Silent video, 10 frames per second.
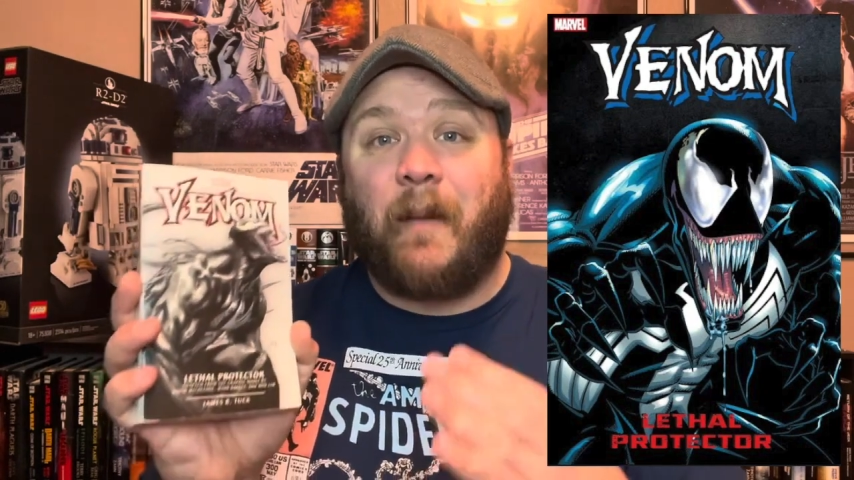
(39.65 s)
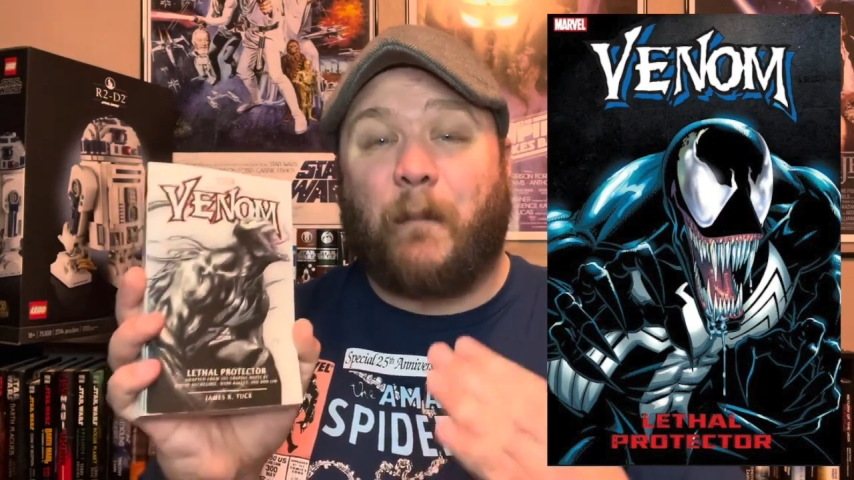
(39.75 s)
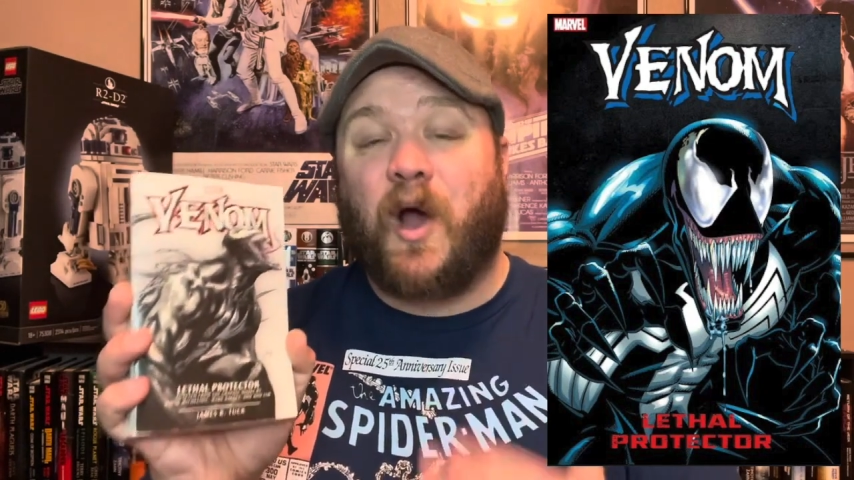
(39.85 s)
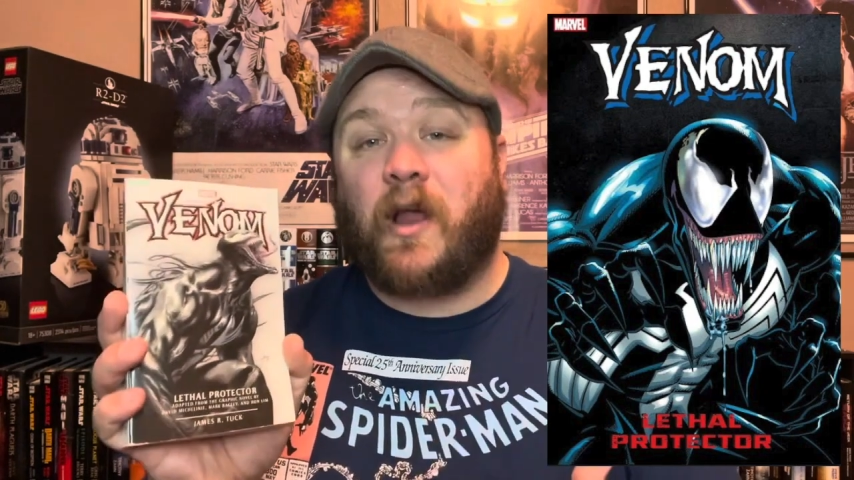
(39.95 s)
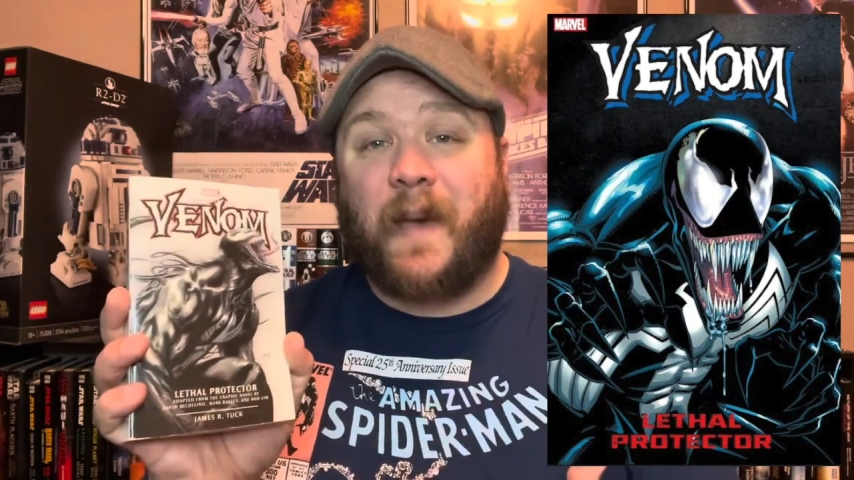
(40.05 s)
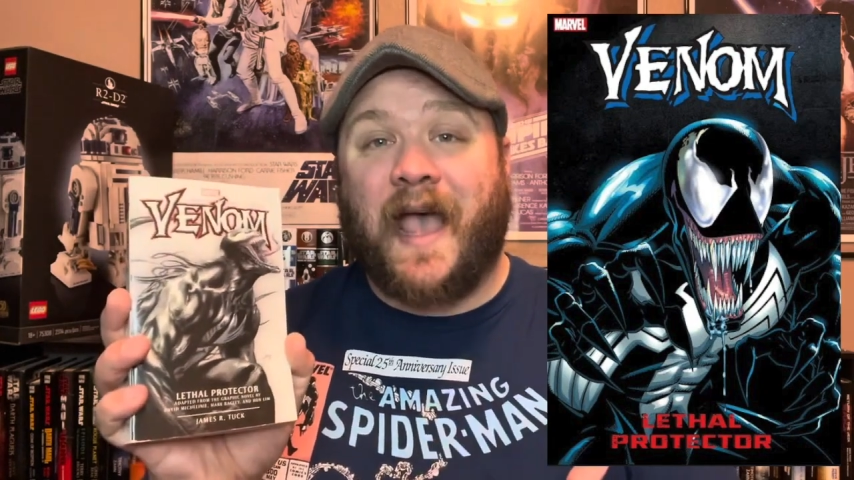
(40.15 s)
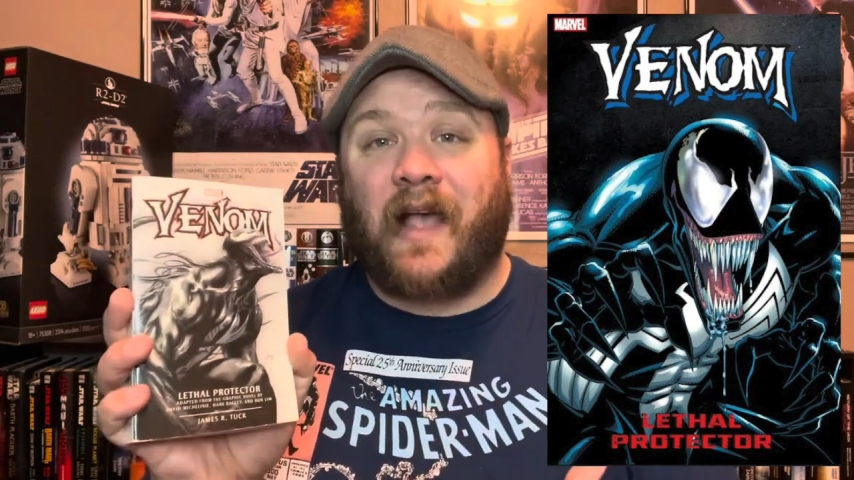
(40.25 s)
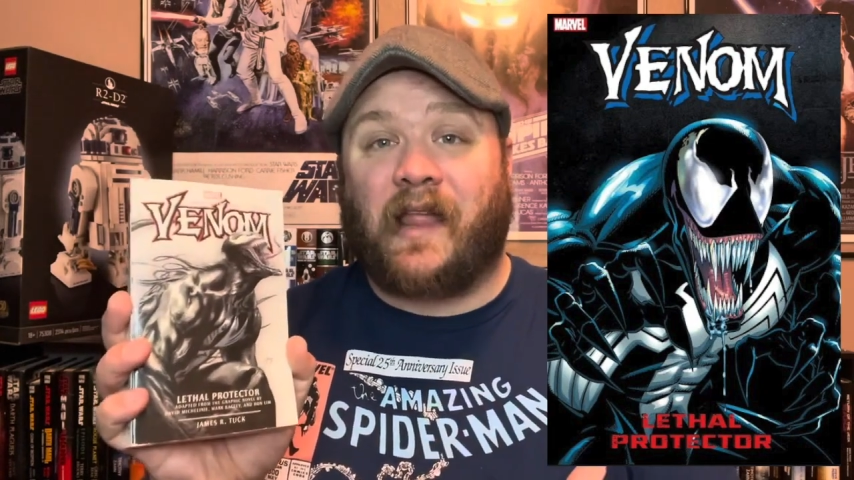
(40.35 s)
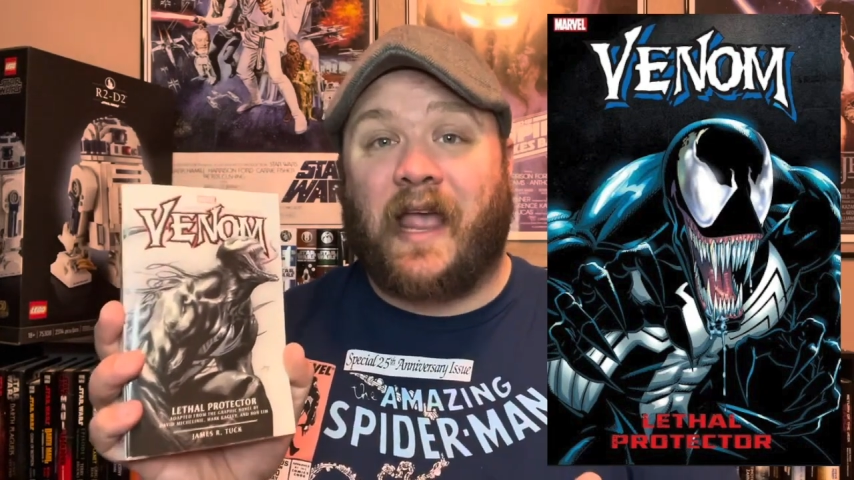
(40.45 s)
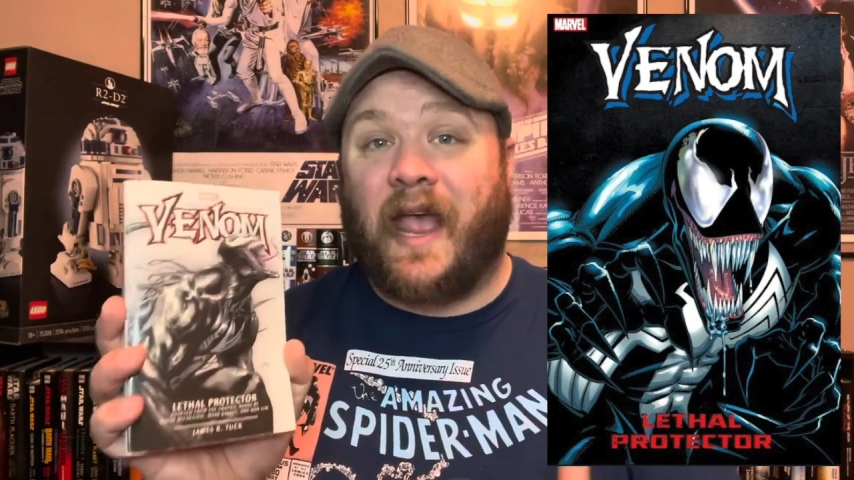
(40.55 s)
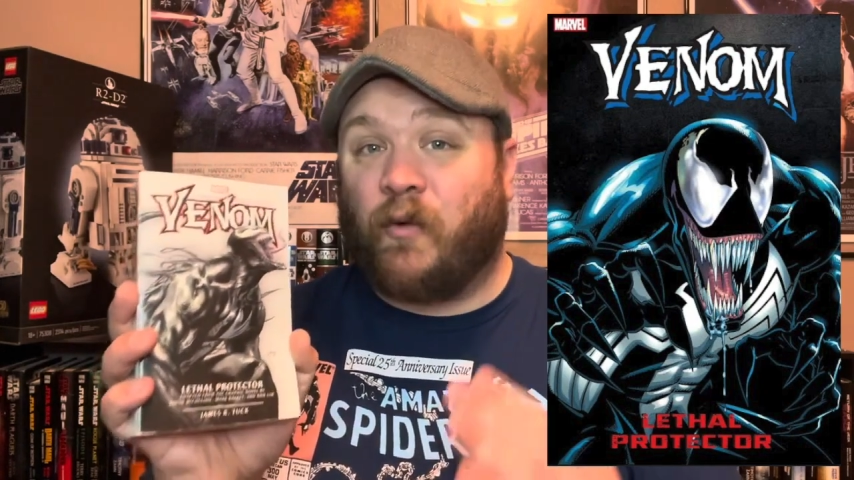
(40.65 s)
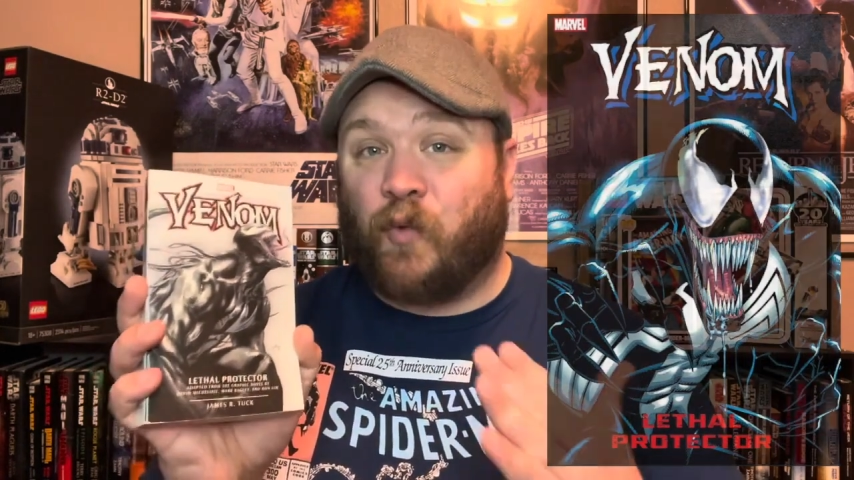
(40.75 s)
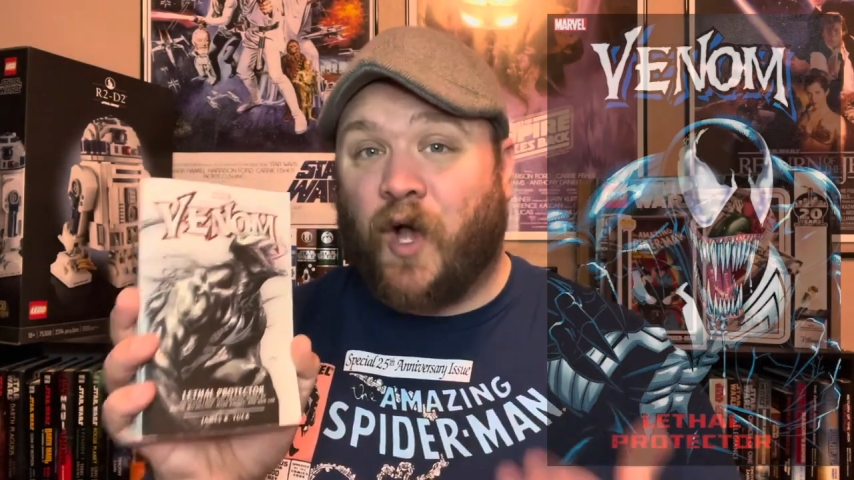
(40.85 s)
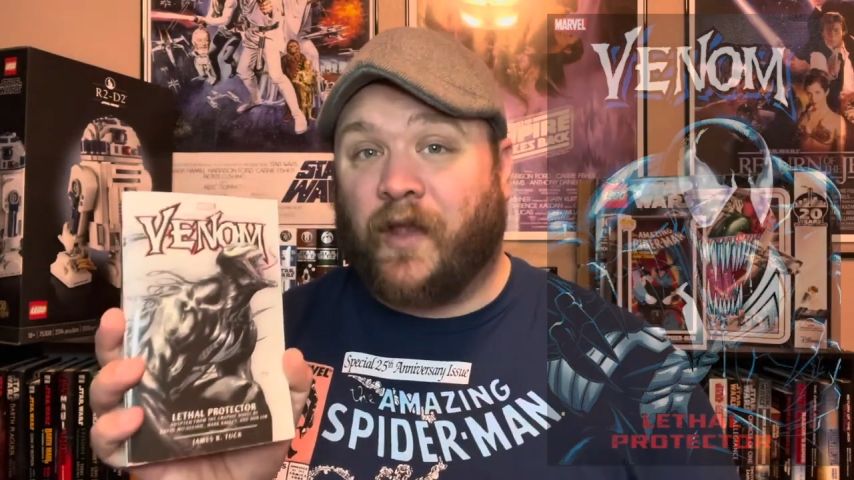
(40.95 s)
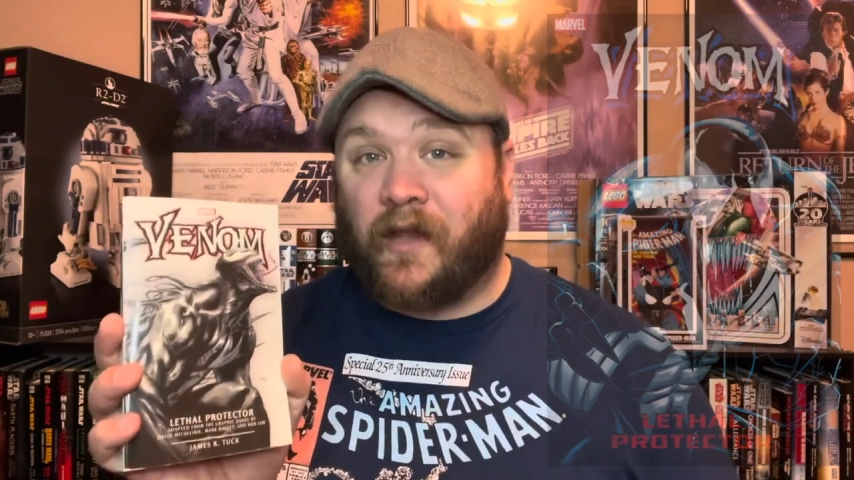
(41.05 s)
Mark Bagley, and
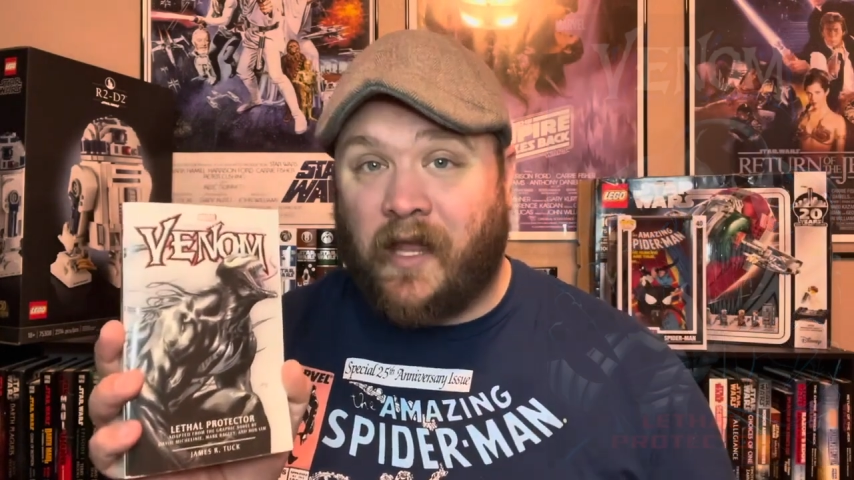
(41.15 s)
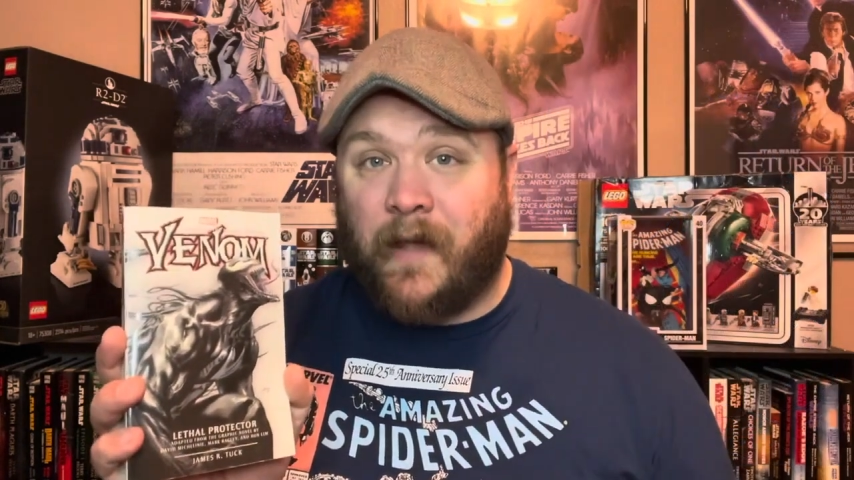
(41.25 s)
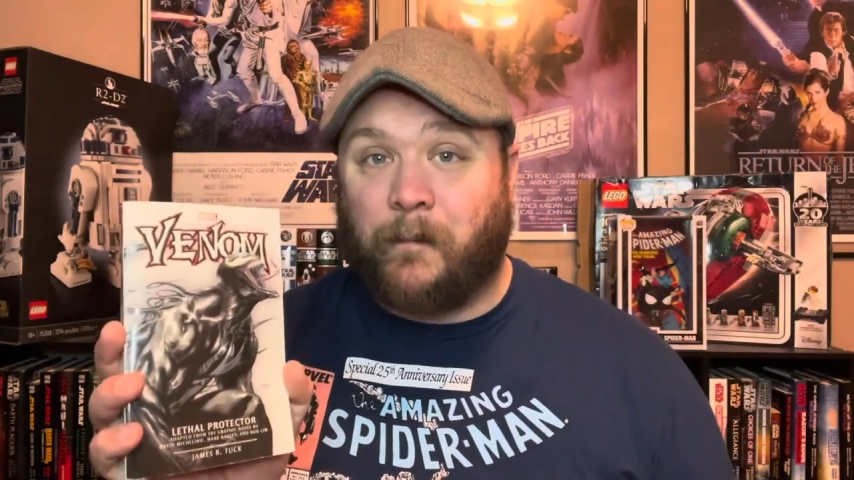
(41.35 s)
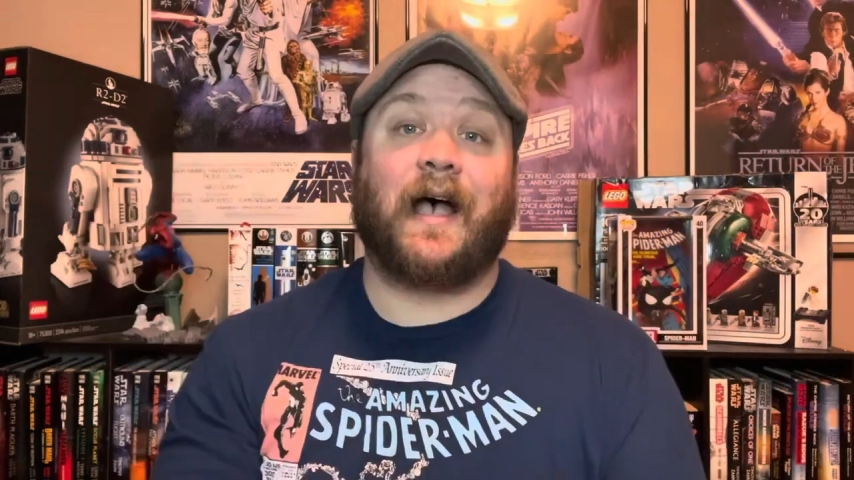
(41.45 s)
Ron Lim.